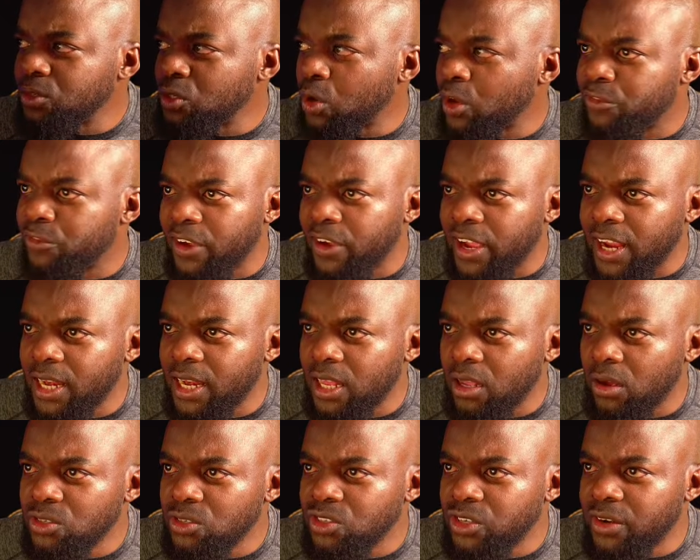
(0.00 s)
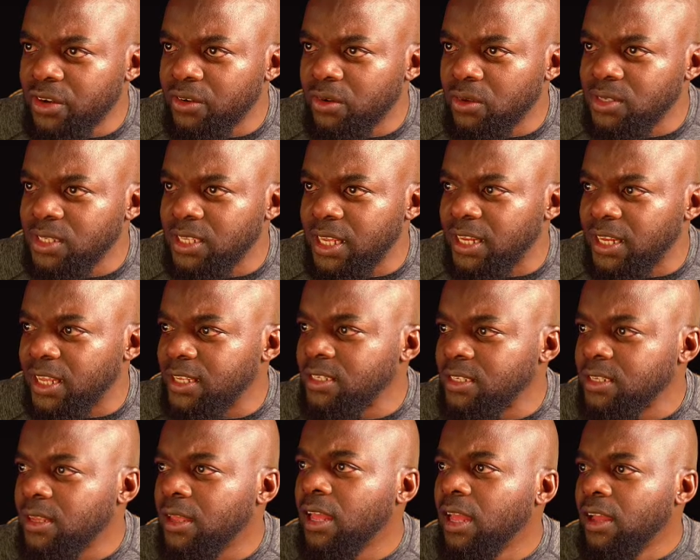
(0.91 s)
So if I click on general
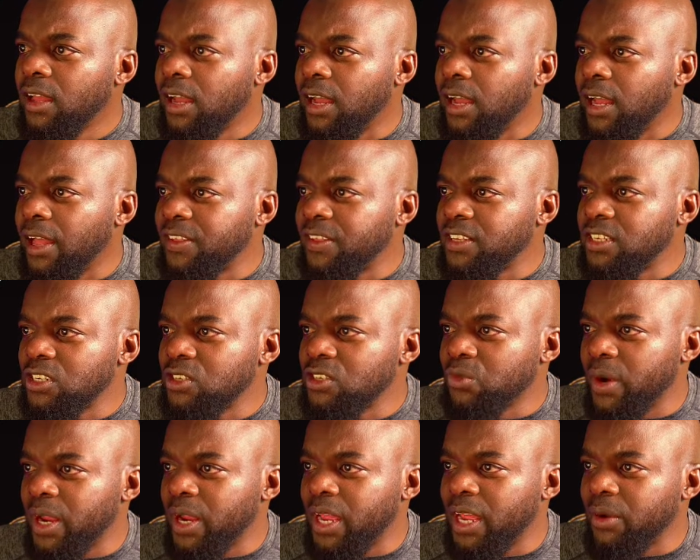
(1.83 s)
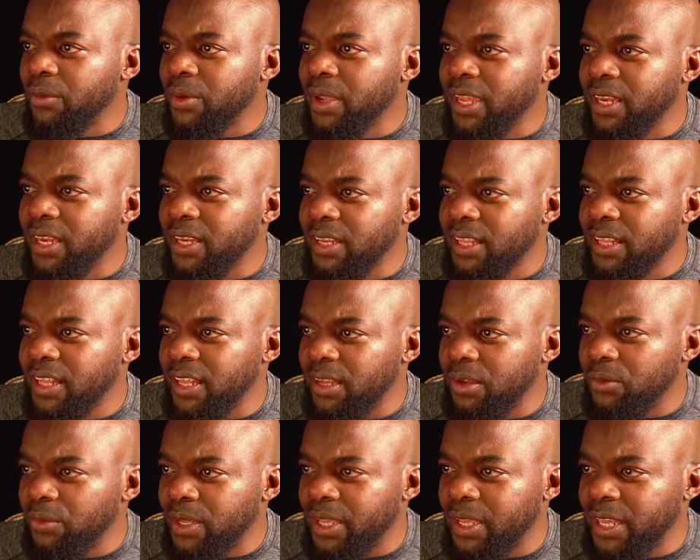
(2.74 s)
settings, uh, this is where we can
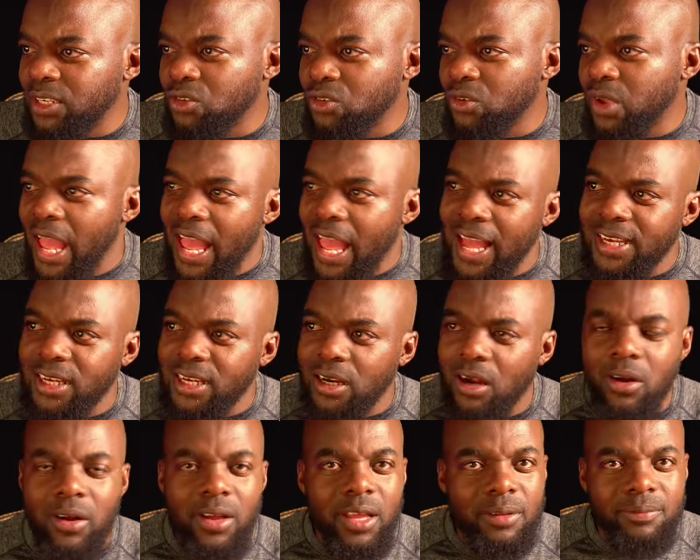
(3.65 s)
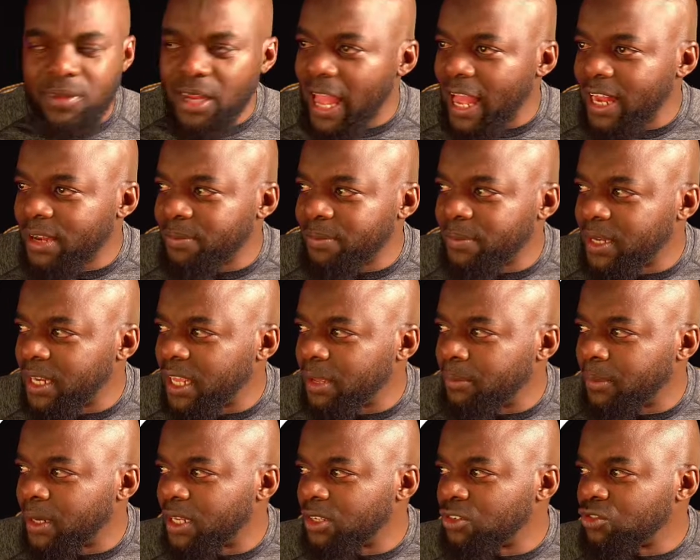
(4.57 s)
uh, we get to add our admin
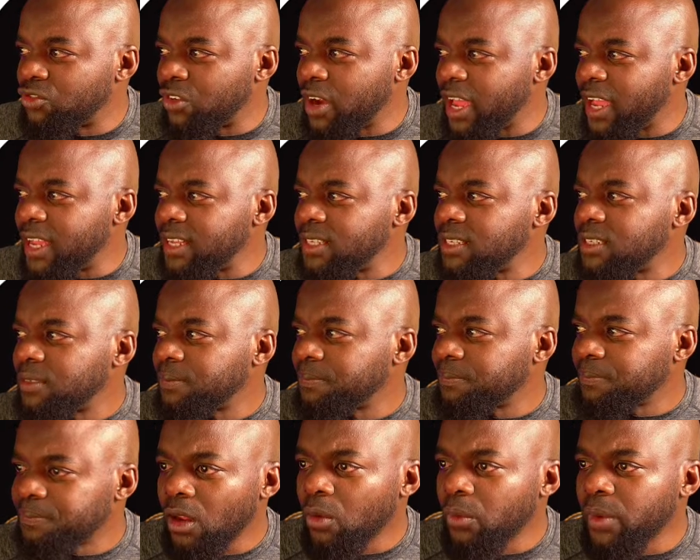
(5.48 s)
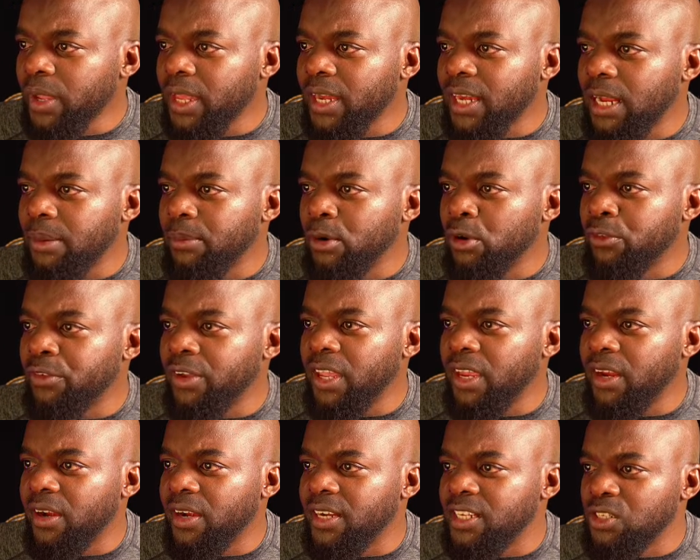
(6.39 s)
email address. We can come over
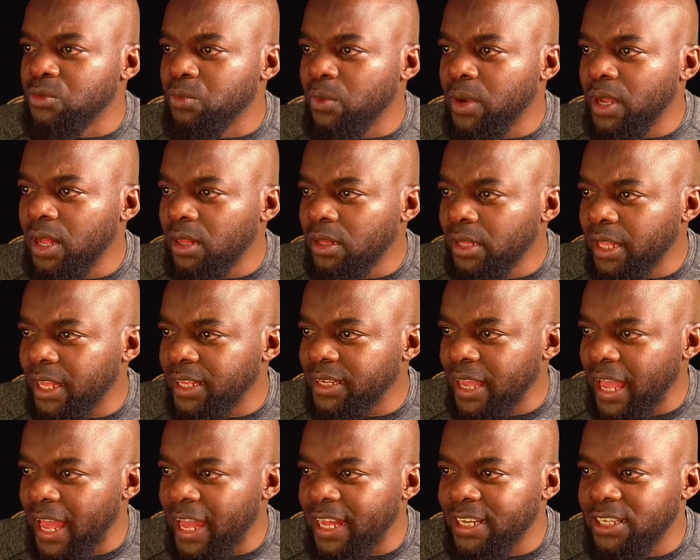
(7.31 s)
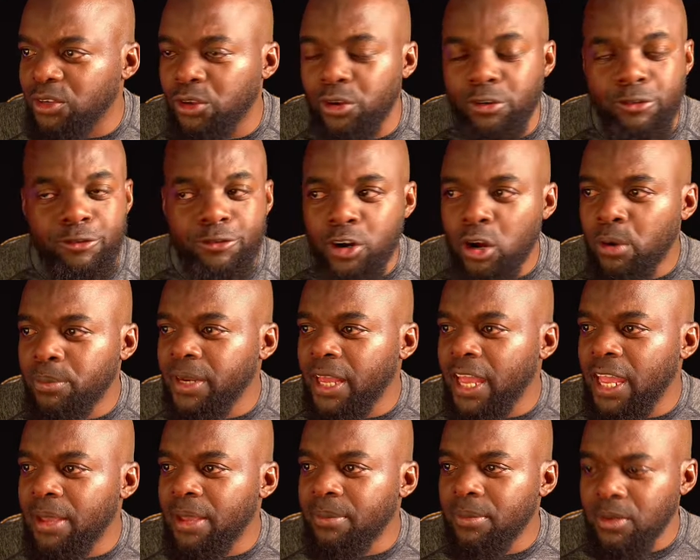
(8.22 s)
here as well and add your from
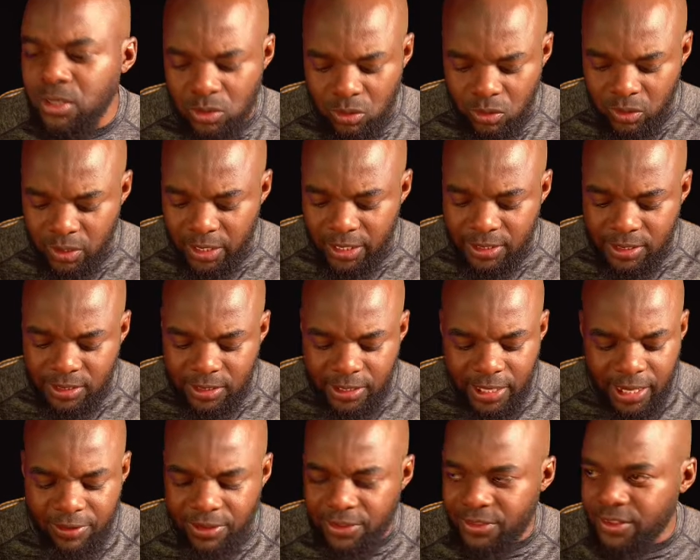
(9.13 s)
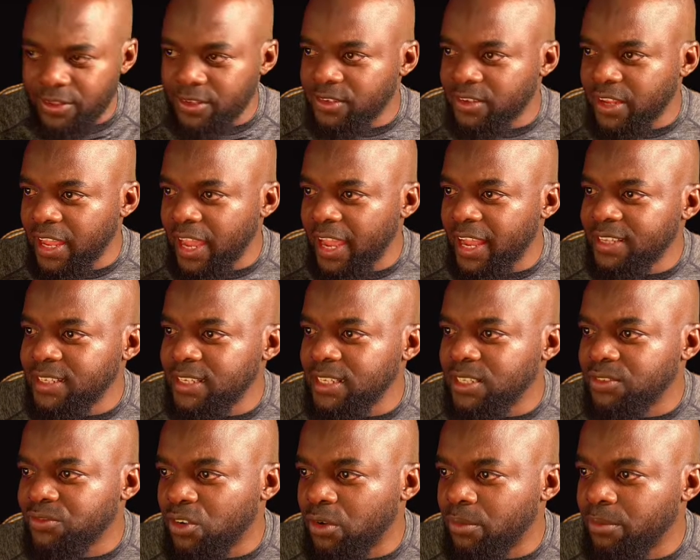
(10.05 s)
name. So let's say in this case,
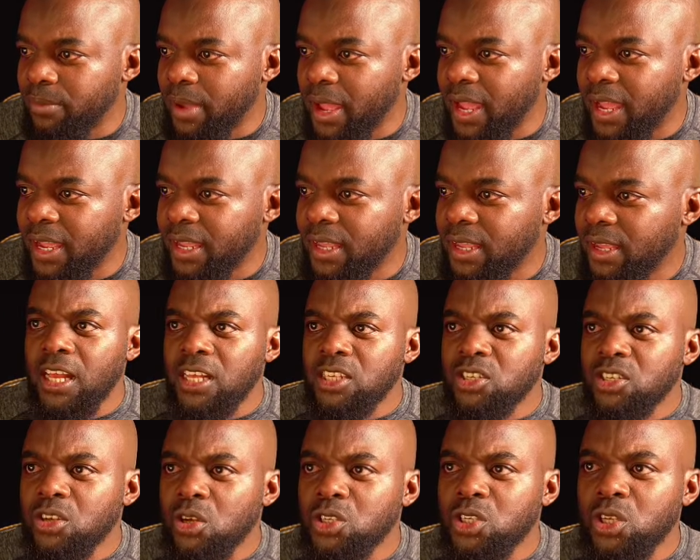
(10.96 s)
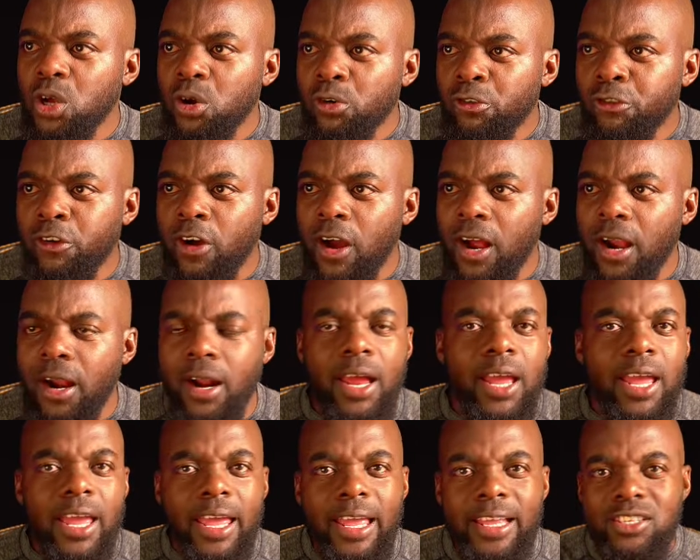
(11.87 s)
it's from Mak. So, so far
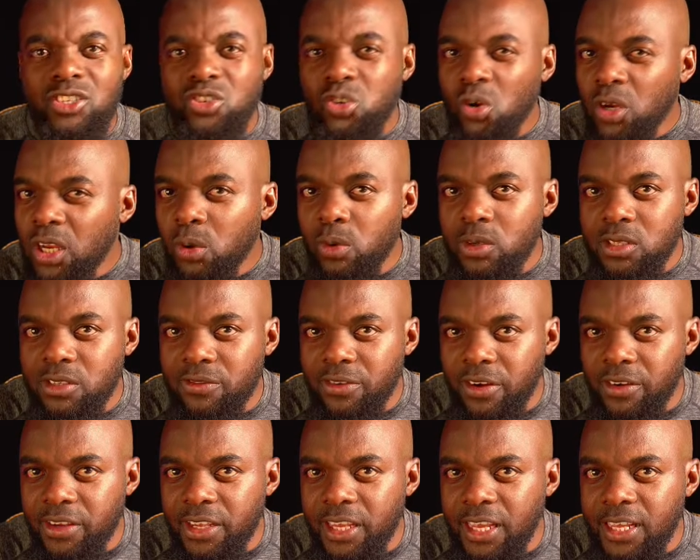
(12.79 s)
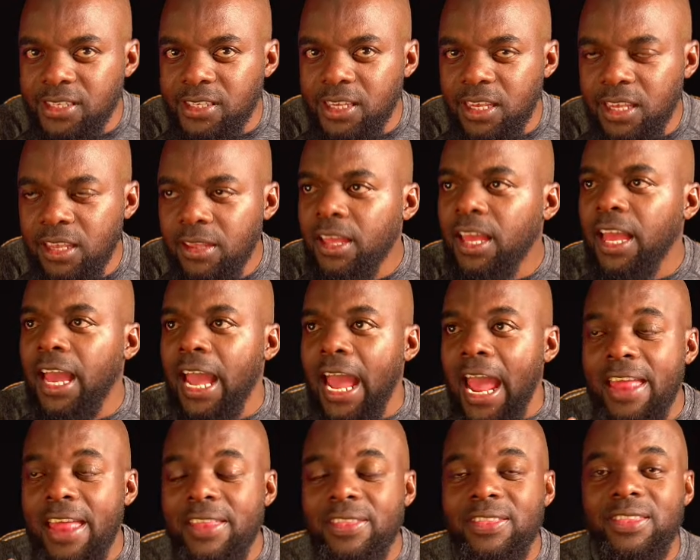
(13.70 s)
installing was very easy
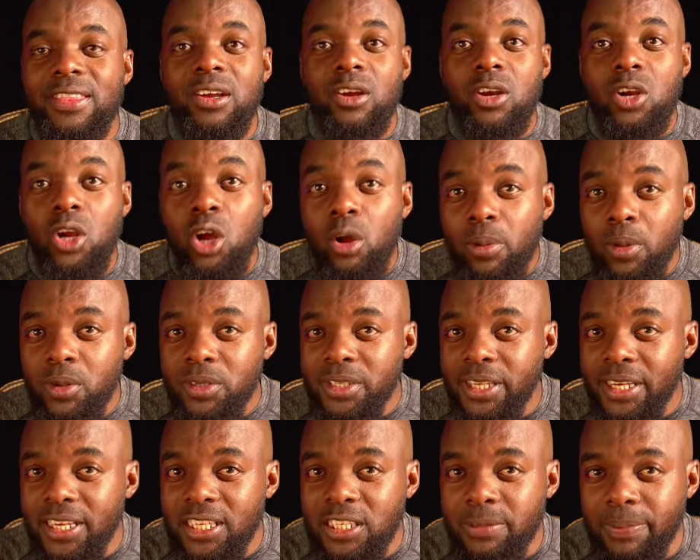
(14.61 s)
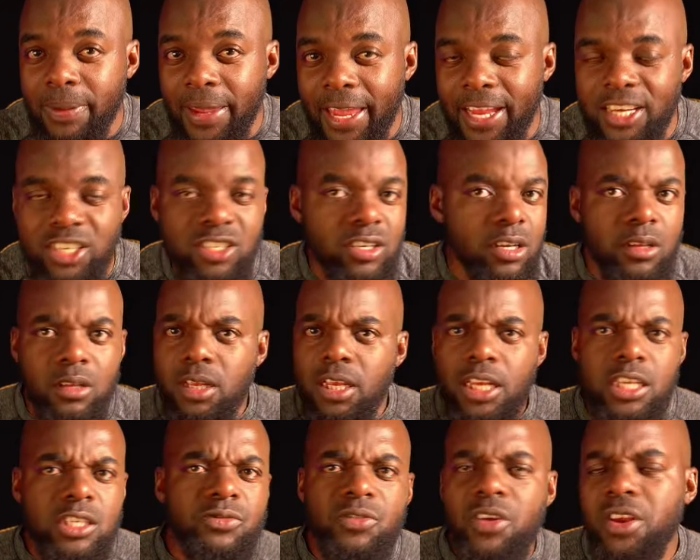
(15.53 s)
and the global settings page
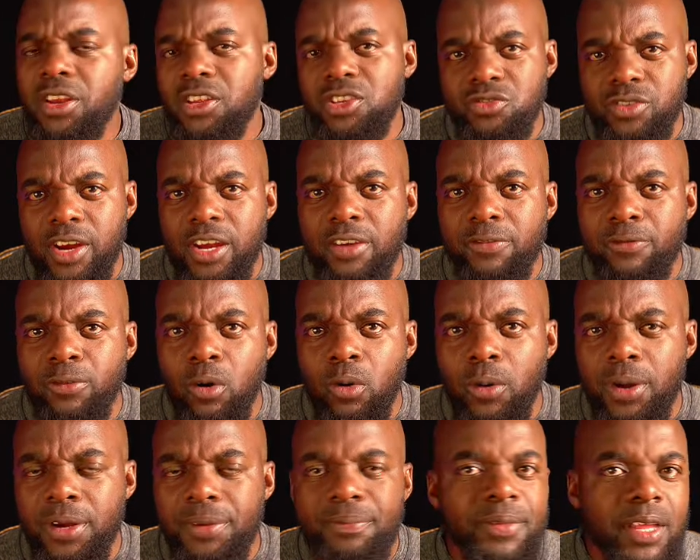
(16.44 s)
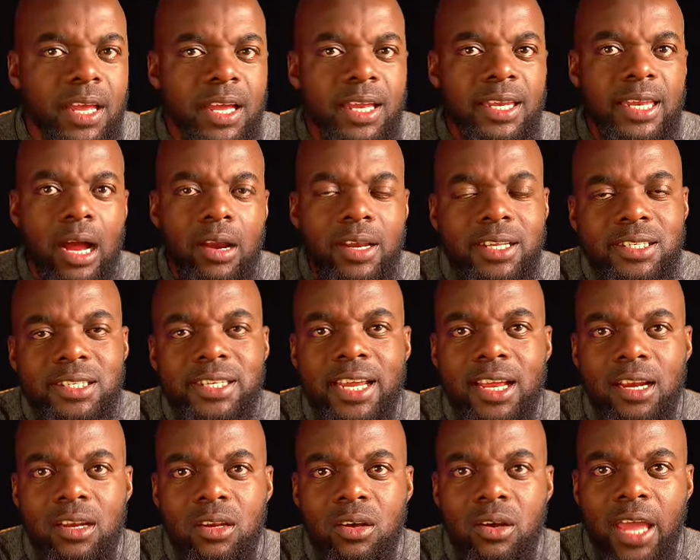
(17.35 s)
is very straightforward. Now let's
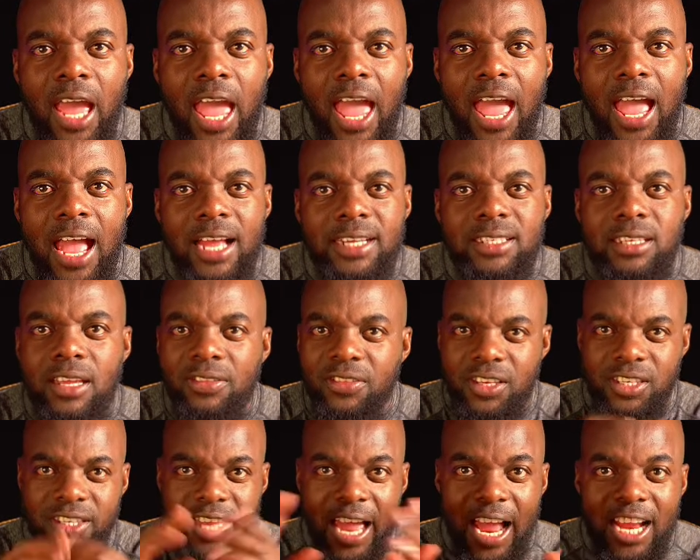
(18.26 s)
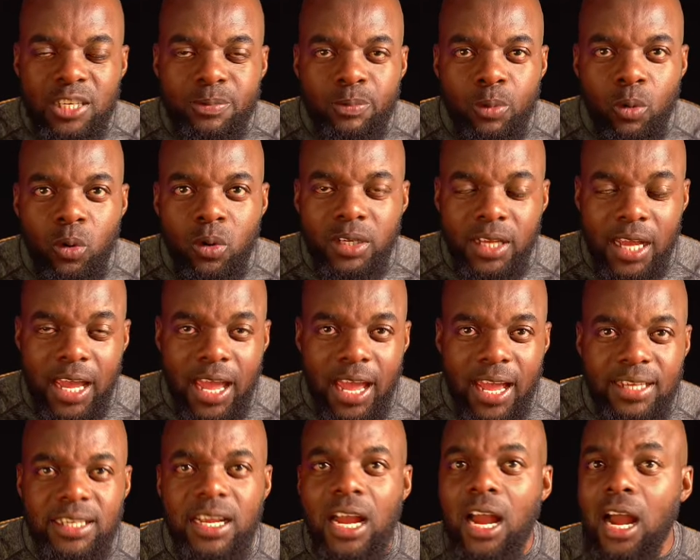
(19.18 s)
take a look at the dashboard
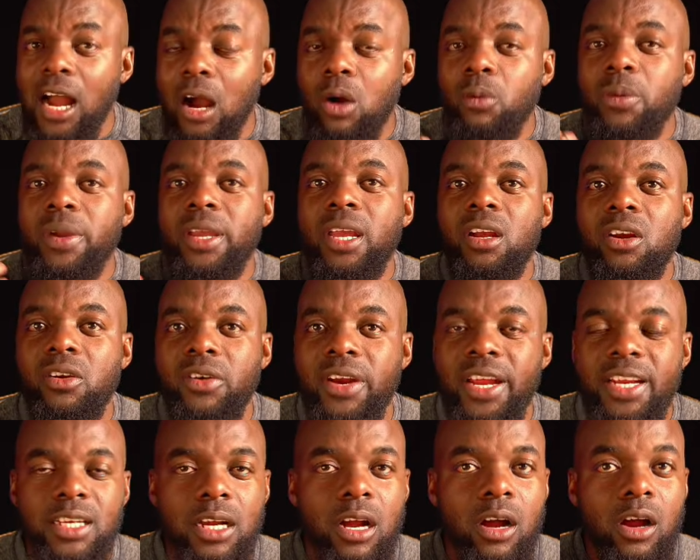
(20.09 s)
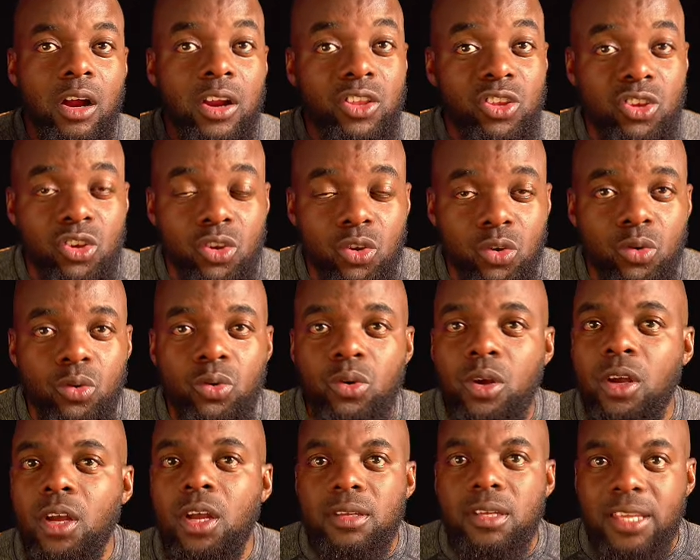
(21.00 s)
and how we can create our new
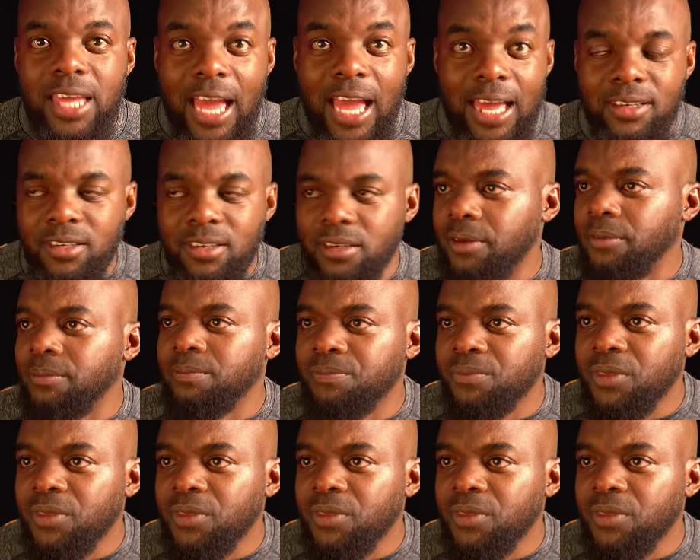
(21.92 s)
calendar.